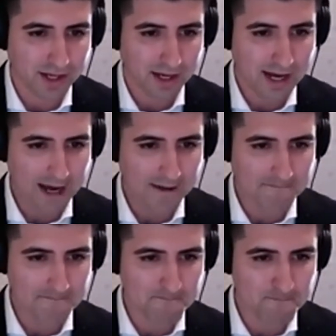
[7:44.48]

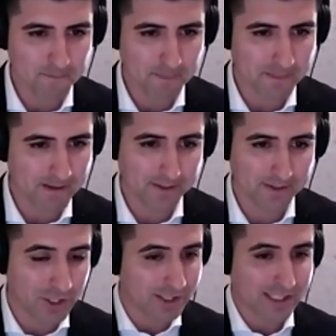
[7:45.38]
um, it's
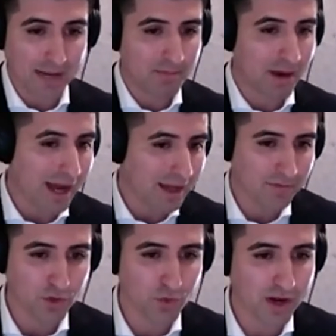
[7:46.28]
a good time to buy
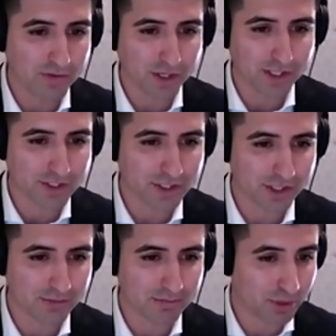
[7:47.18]
have you ever
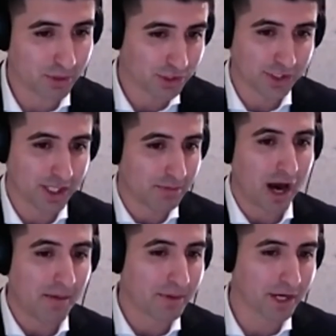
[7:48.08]
considered purchasing a
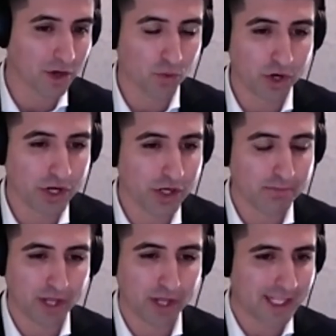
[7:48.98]
property or what are your
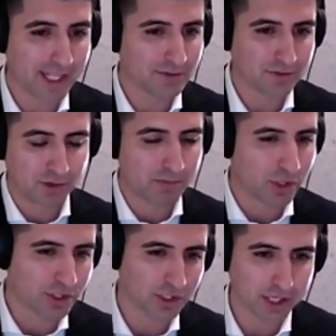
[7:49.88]
plans for
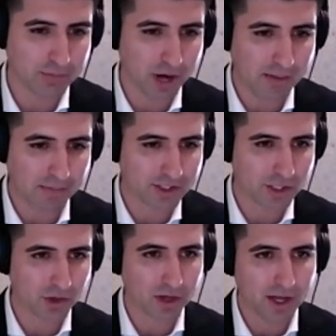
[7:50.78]
purchasing a property
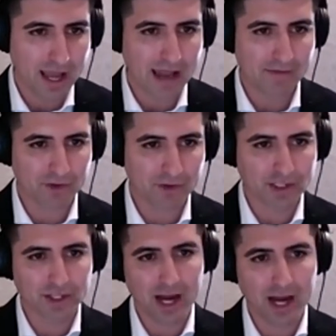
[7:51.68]
so at first
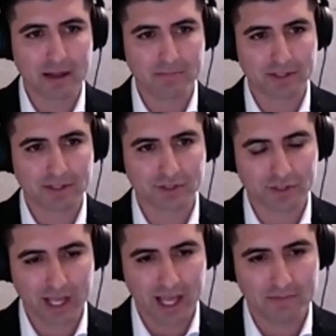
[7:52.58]
a lot of my business
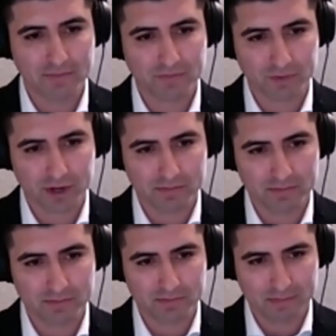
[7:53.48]
came
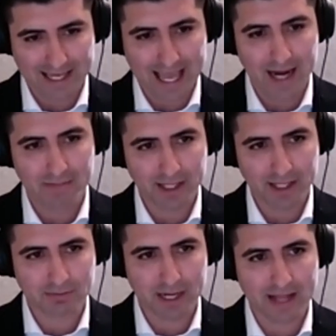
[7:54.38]
from my database
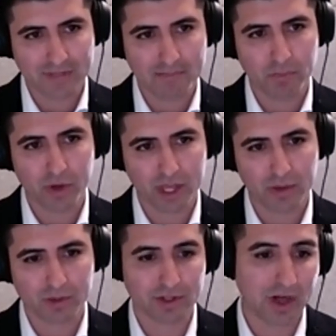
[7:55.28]
but at that point it
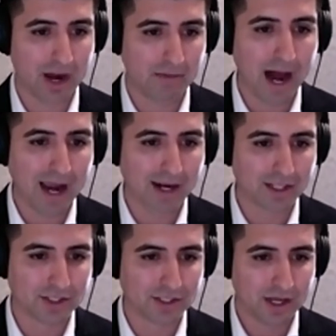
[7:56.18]
was a lot of
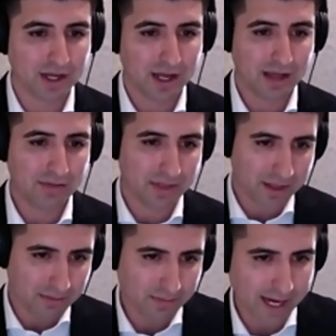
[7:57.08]
buyers and
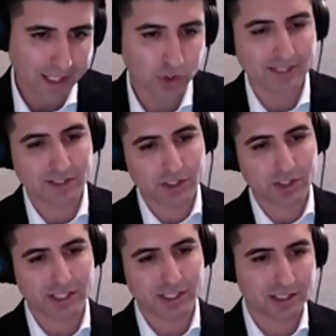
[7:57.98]
then i
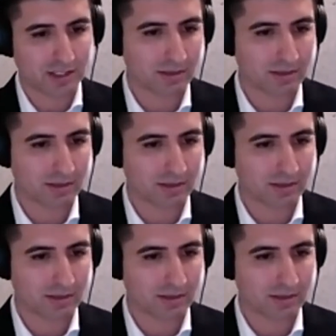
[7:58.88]
transitioned into